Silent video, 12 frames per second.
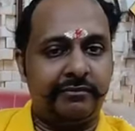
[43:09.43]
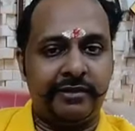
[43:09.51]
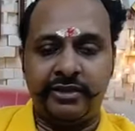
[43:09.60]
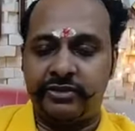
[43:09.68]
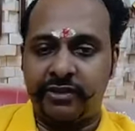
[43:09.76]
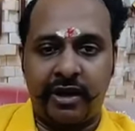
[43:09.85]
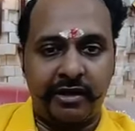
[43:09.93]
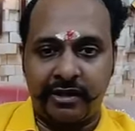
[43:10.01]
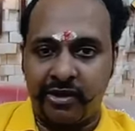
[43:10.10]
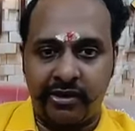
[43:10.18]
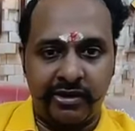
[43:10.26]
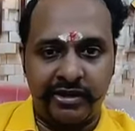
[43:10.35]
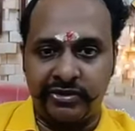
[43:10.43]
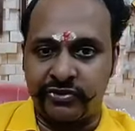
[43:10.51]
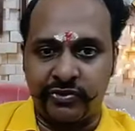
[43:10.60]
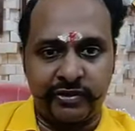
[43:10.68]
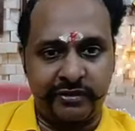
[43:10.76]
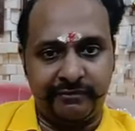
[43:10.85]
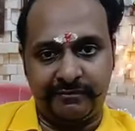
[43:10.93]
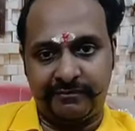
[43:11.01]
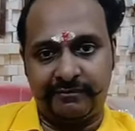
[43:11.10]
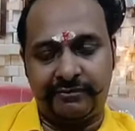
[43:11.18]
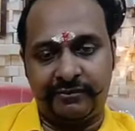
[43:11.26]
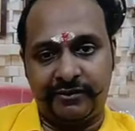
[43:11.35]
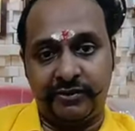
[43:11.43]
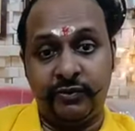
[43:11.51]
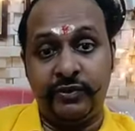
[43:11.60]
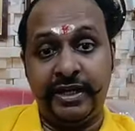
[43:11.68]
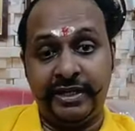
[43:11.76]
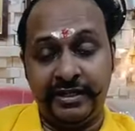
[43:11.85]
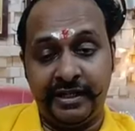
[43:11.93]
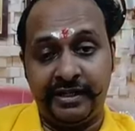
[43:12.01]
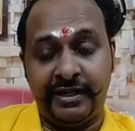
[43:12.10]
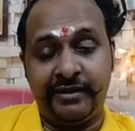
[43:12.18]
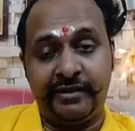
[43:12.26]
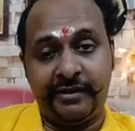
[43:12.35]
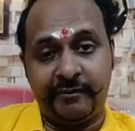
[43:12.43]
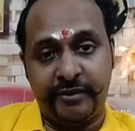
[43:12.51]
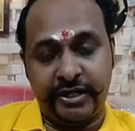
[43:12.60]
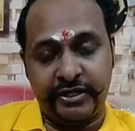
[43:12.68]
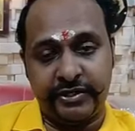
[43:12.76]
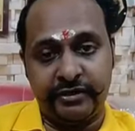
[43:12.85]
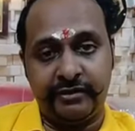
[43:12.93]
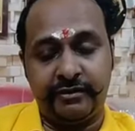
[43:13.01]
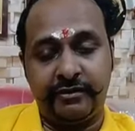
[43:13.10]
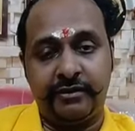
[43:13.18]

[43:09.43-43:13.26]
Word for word: it's not an ordinary story you need grit and determination